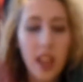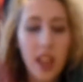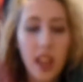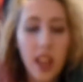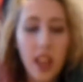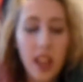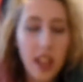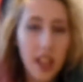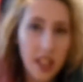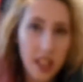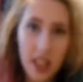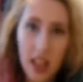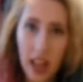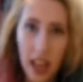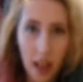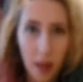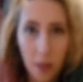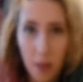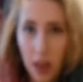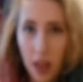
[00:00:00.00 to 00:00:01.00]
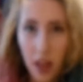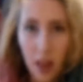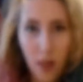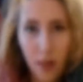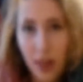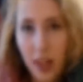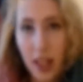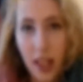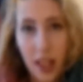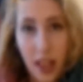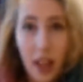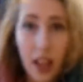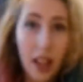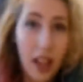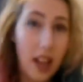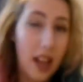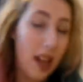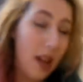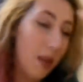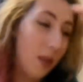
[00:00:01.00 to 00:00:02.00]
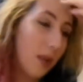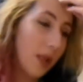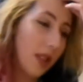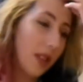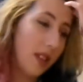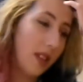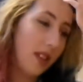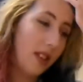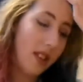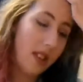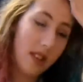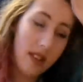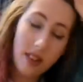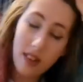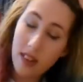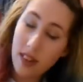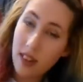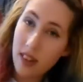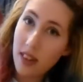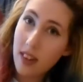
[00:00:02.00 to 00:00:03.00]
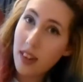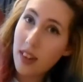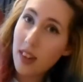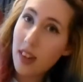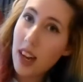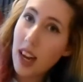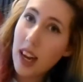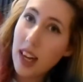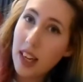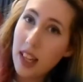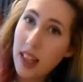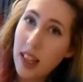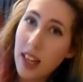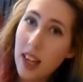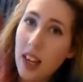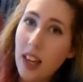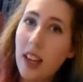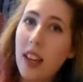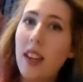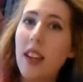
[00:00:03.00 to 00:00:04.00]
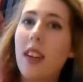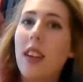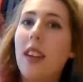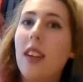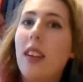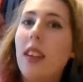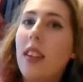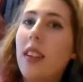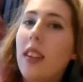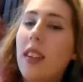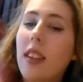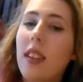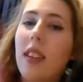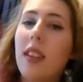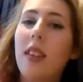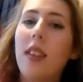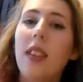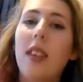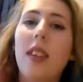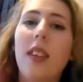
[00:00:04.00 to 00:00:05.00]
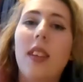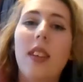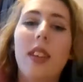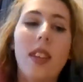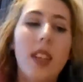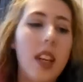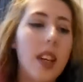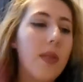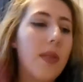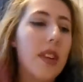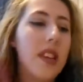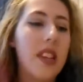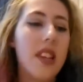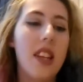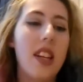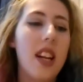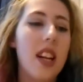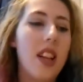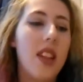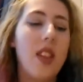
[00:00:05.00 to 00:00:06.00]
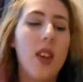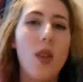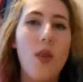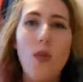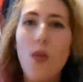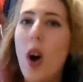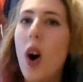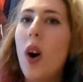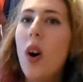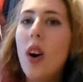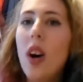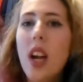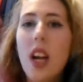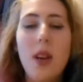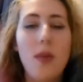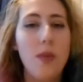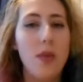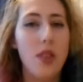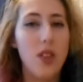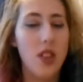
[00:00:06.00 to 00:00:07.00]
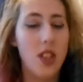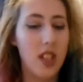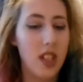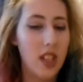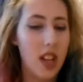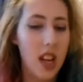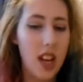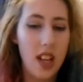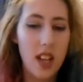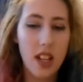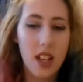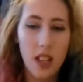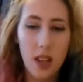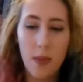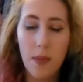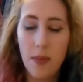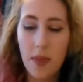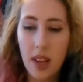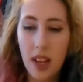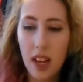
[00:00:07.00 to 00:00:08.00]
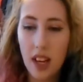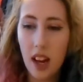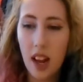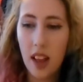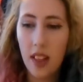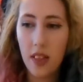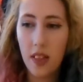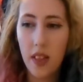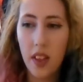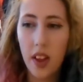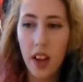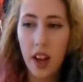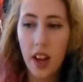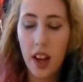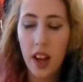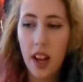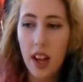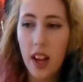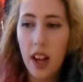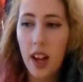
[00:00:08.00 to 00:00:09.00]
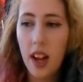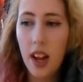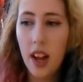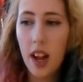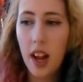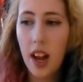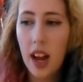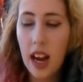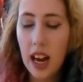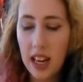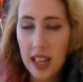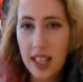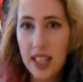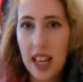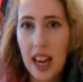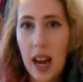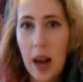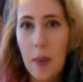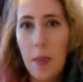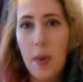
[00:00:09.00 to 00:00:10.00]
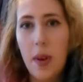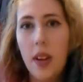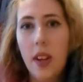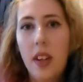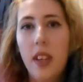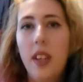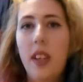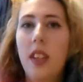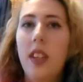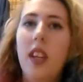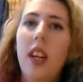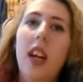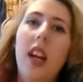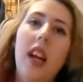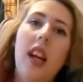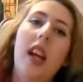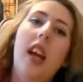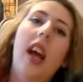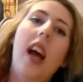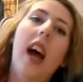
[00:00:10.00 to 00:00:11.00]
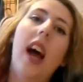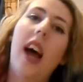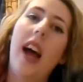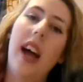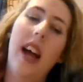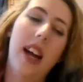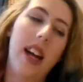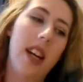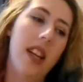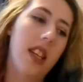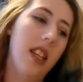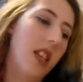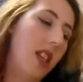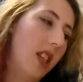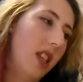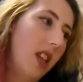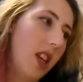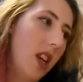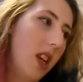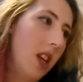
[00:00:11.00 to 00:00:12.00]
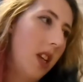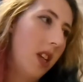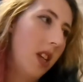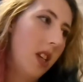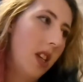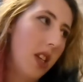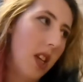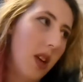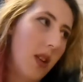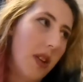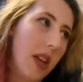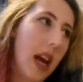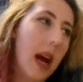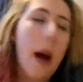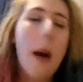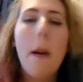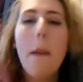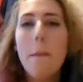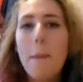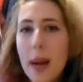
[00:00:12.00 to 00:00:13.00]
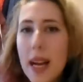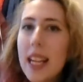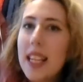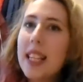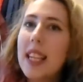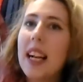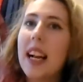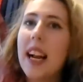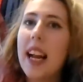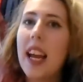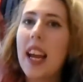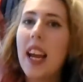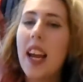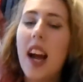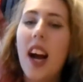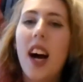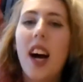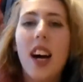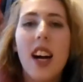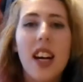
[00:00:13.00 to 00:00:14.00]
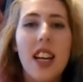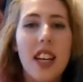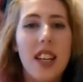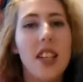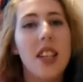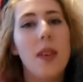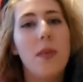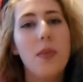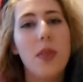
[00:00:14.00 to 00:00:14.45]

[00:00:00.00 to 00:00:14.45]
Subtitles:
He doesn't hate me or anything like that. It wasn't anything, none of us did anything wrong. It was just something that had to happen. And so yeah, basically, if